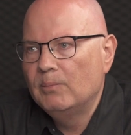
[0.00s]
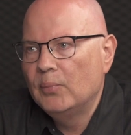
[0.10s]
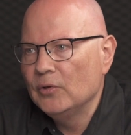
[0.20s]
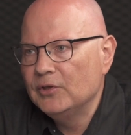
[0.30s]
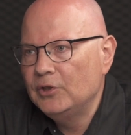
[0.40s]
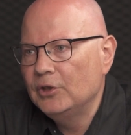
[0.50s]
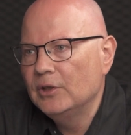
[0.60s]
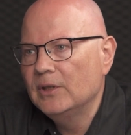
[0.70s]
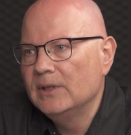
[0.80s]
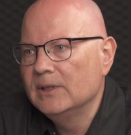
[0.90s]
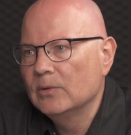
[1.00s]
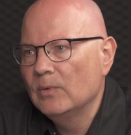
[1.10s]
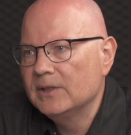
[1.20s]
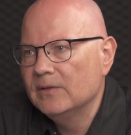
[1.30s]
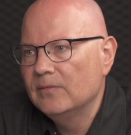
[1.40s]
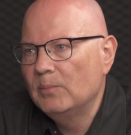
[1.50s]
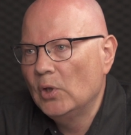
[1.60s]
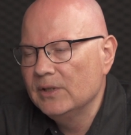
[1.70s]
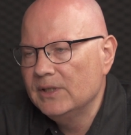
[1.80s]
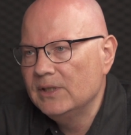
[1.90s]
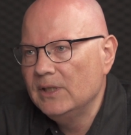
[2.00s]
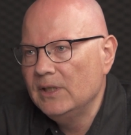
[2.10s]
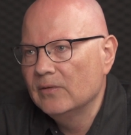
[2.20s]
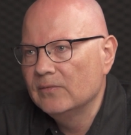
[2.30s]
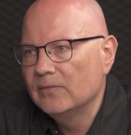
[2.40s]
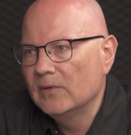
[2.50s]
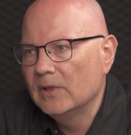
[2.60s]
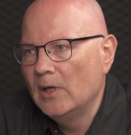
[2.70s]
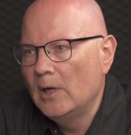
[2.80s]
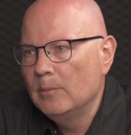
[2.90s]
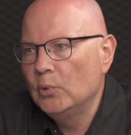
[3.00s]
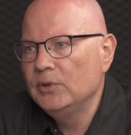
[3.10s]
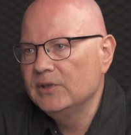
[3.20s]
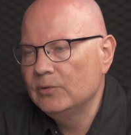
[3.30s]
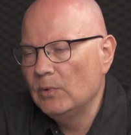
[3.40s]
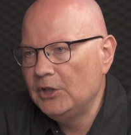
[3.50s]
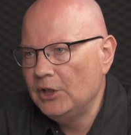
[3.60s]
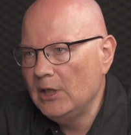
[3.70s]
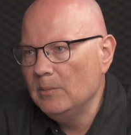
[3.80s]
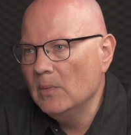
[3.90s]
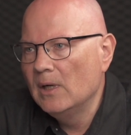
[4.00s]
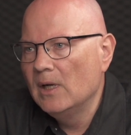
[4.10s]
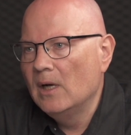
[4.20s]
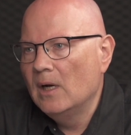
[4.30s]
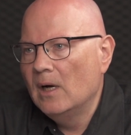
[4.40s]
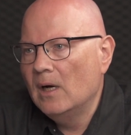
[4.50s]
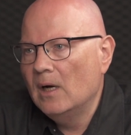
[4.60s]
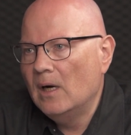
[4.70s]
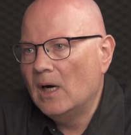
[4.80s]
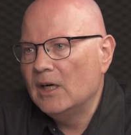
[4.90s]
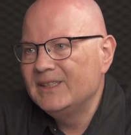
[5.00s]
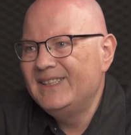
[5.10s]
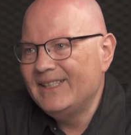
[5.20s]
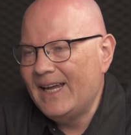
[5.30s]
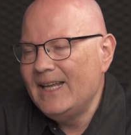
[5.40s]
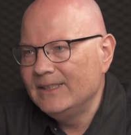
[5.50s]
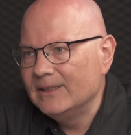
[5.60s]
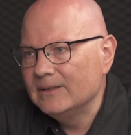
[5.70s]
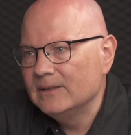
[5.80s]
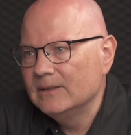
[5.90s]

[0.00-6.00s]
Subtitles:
posture and aggressive policy of Putin's regime are dead end.